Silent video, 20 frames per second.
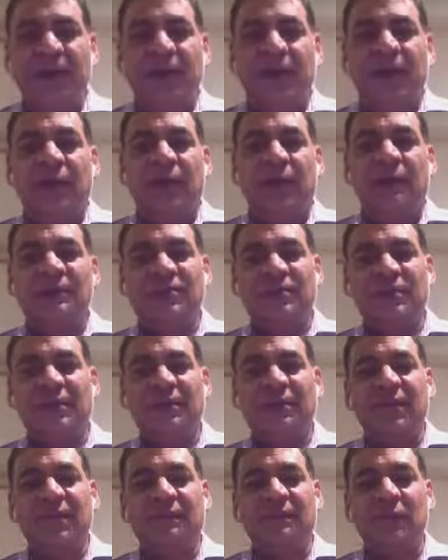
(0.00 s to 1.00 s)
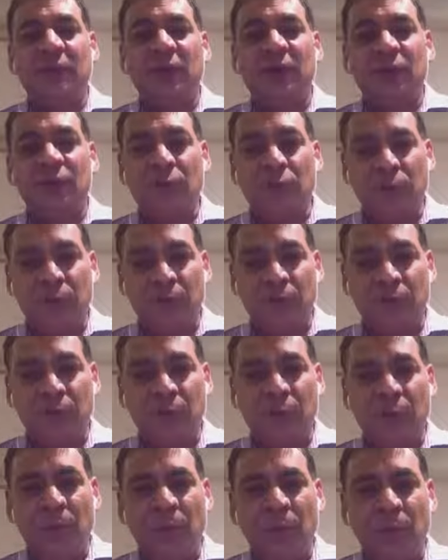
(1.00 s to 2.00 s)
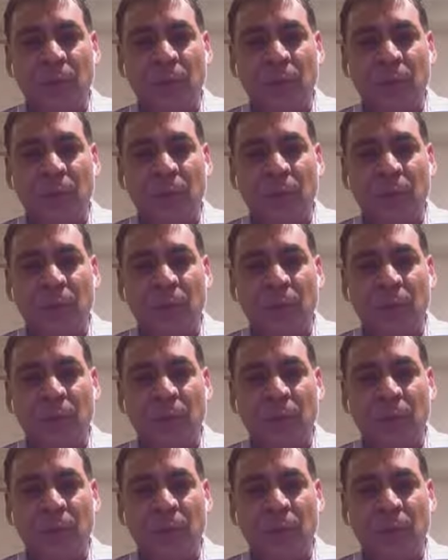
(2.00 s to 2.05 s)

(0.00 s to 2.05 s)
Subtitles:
and all of a sudden they've got to go through